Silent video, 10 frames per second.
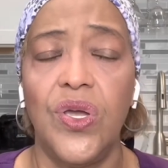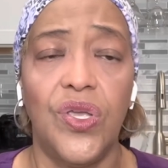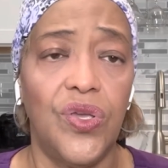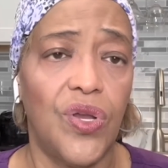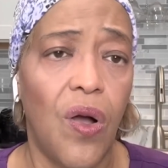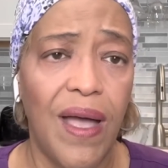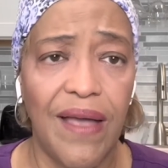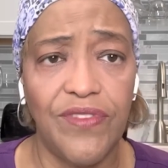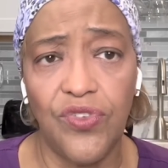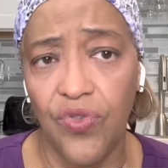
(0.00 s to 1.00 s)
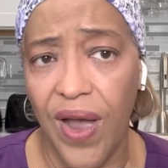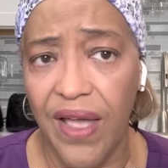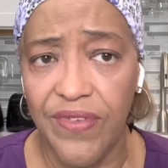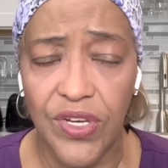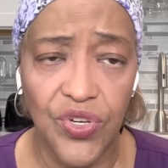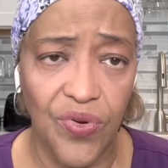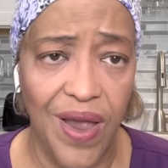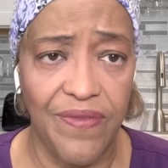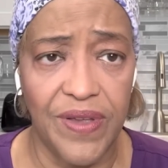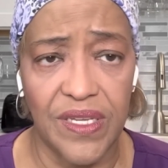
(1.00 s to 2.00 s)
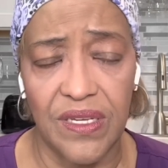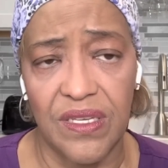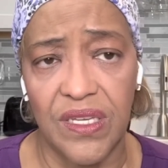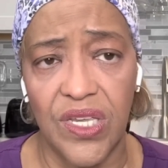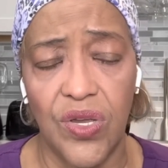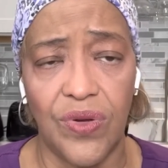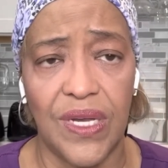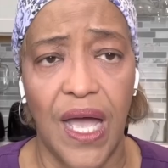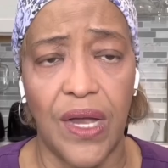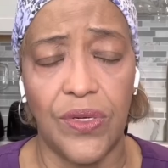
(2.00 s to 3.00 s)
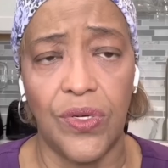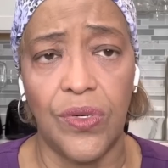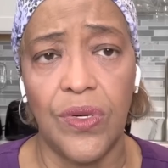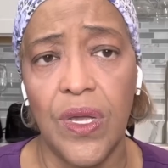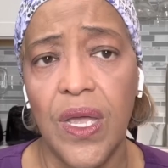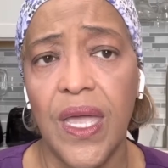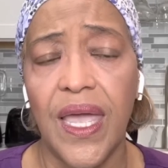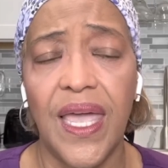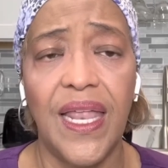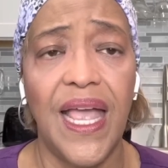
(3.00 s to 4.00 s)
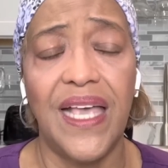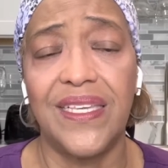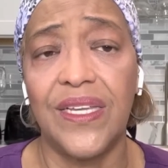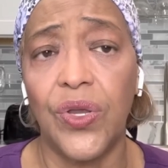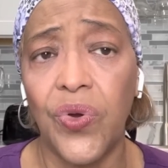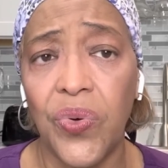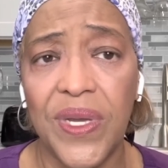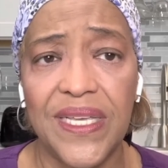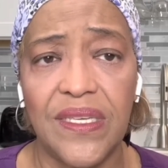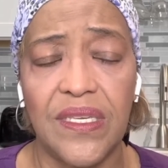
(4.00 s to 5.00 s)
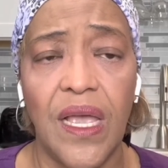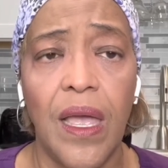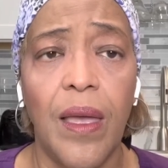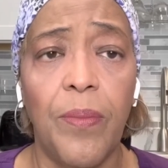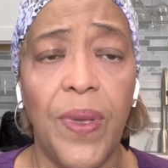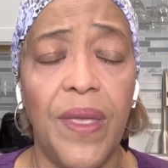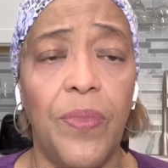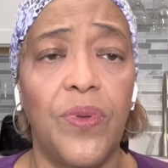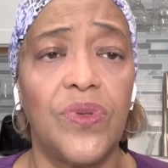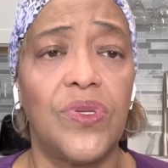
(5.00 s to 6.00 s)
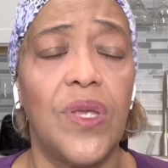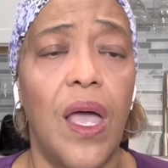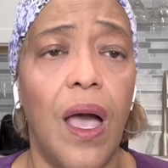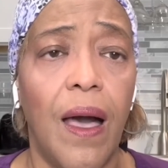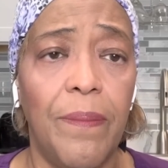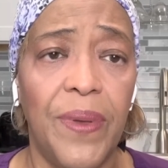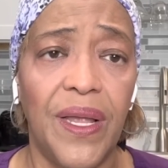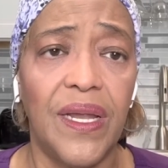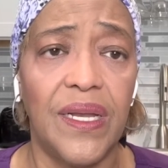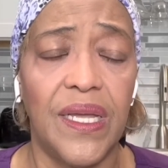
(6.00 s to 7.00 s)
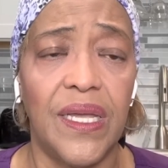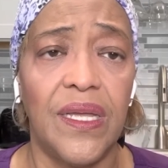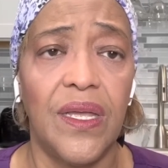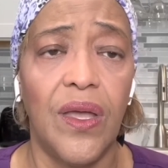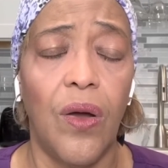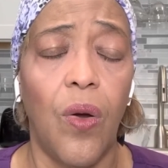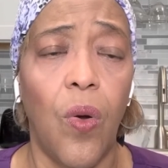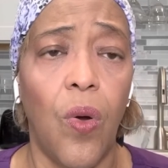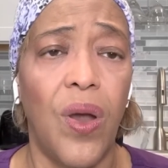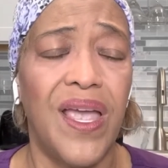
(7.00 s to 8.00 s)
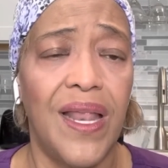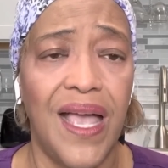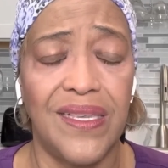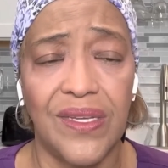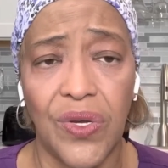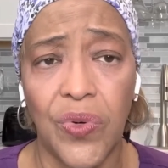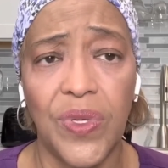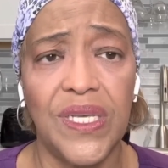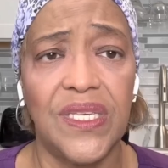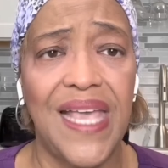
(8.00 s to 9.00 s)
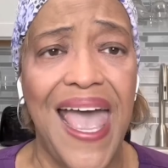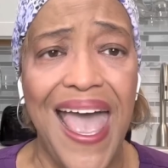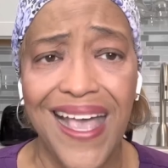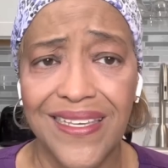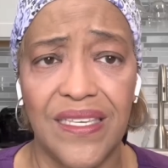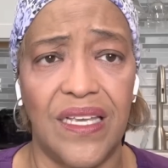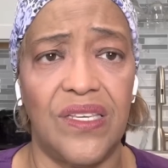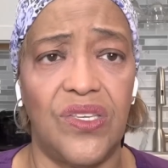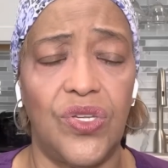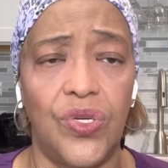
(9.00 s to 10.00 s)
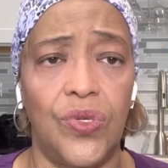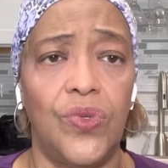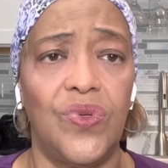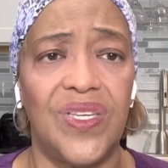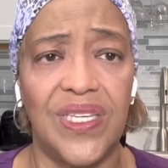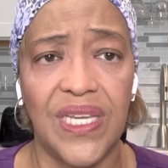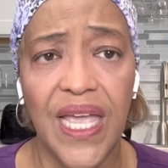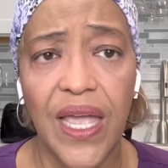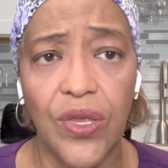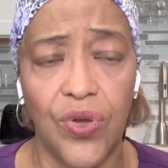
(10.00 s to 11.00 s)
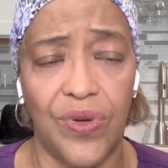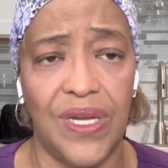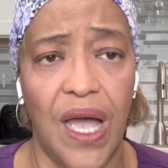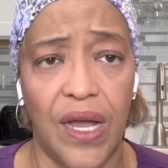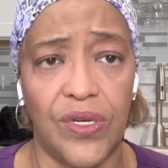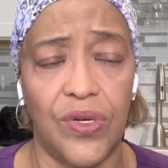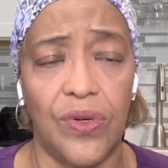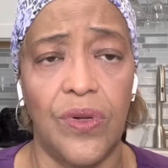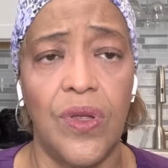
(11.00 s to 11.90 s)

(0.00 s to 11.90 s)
You don't have to drive in traffic to see your doctor. It has increased people's ability, or it has increased access to seeing your doctor.